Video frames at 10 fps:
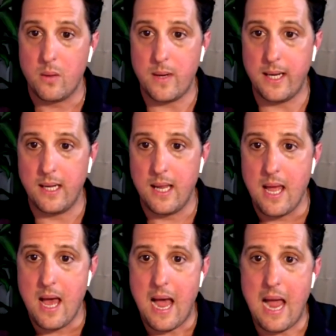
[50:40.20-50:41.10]
right?
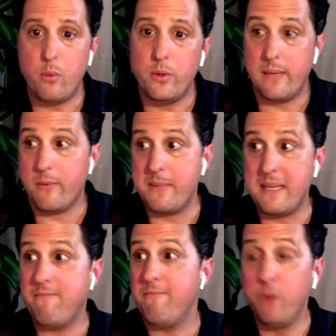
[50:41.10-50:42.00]
I will never be
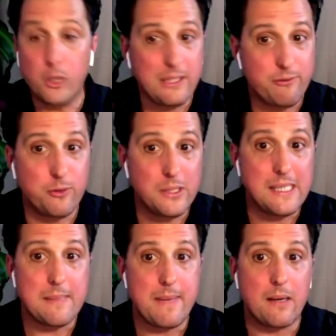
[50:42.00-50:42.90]

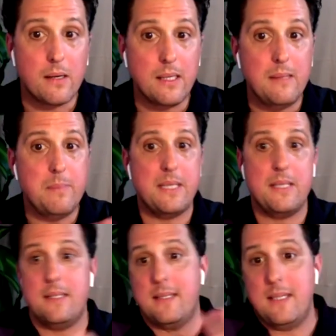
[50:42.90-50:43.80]
fully American
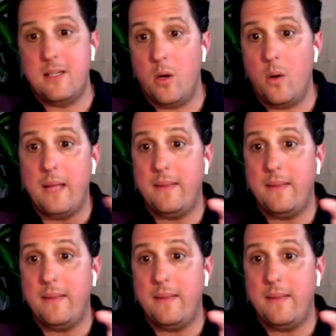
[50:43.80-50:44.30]
because, you know,